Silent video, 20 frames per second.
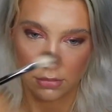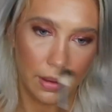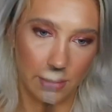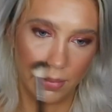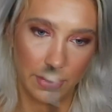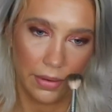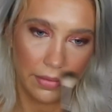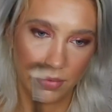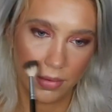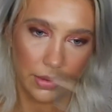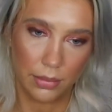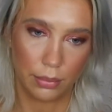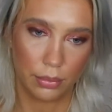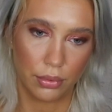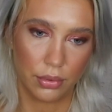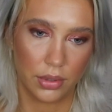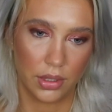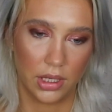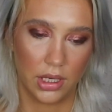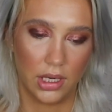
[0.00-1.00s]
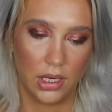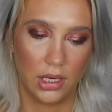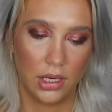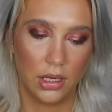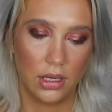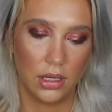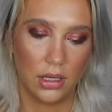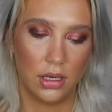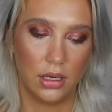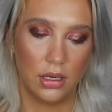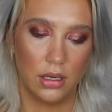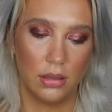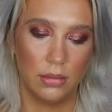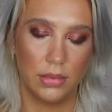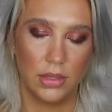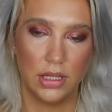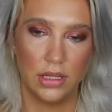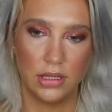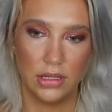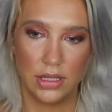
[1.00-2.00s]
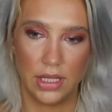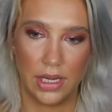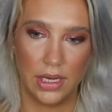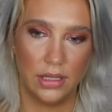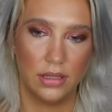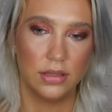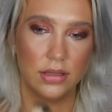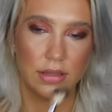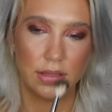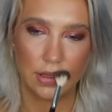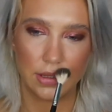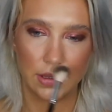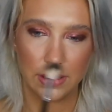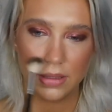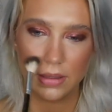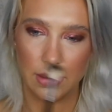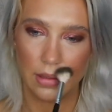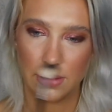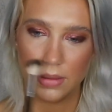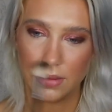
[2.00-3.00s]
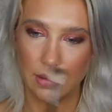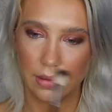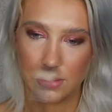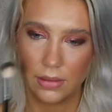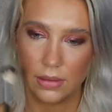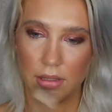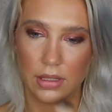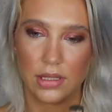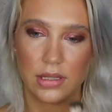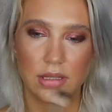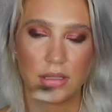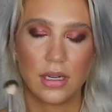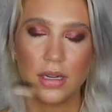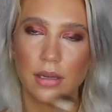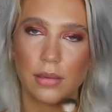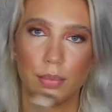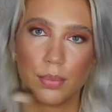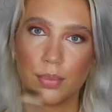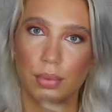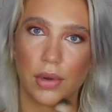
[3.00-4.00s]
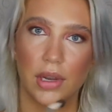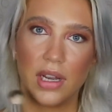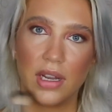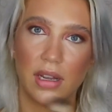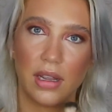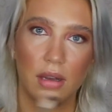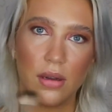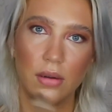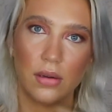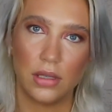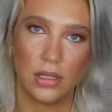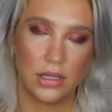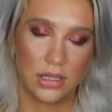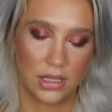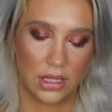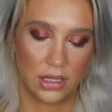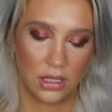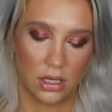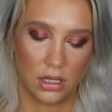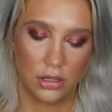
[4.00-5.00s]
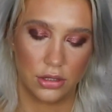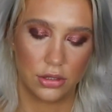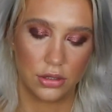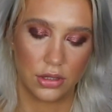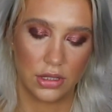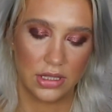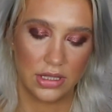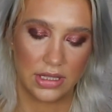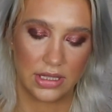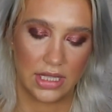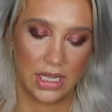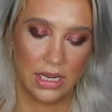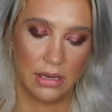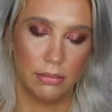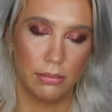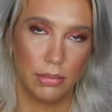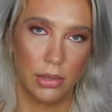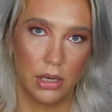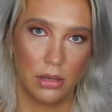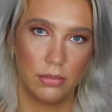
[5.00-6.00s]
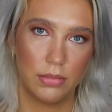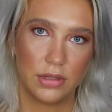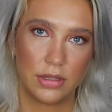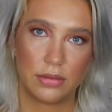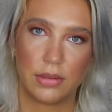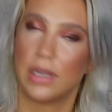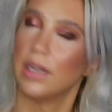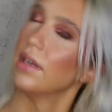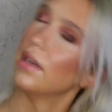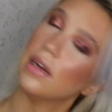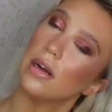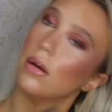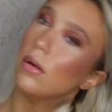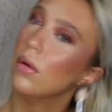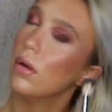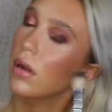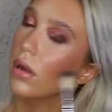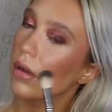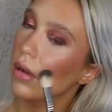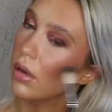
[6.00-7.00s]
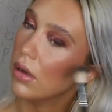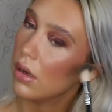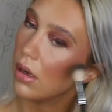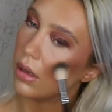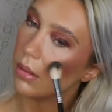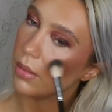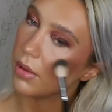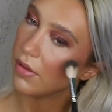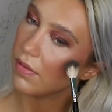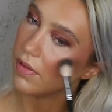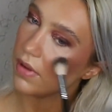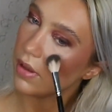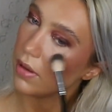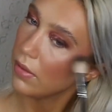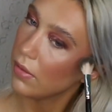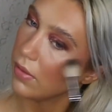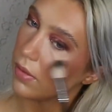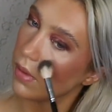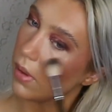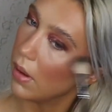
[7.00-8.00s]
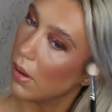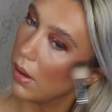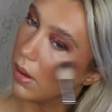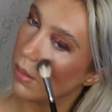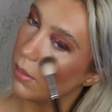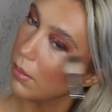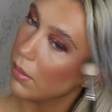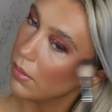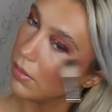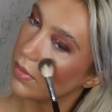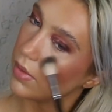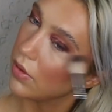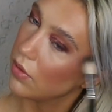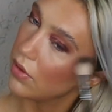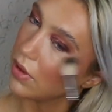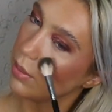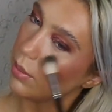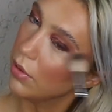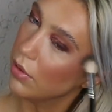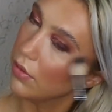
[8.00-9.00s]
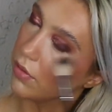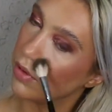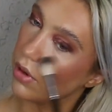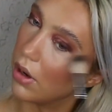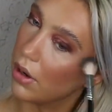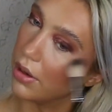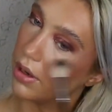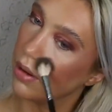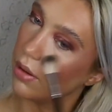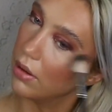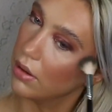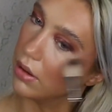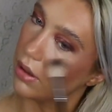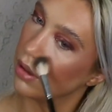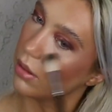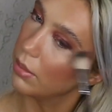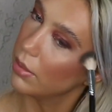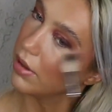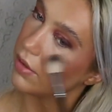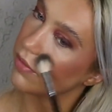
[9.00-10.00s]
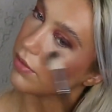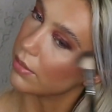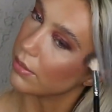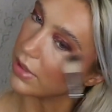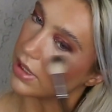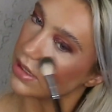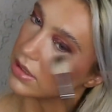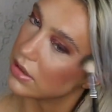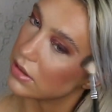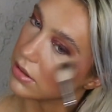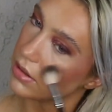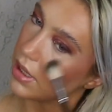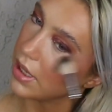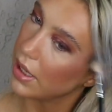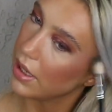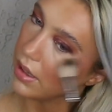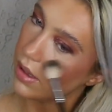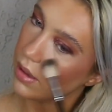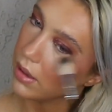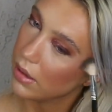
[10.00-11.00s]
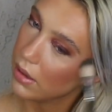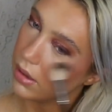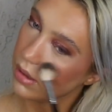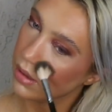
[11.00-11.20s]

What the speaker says: I'm having a pretty intense, it's not a breakout, it's like under the skin bumps right now on my face. They seem to have gone down a little bit from yesterday,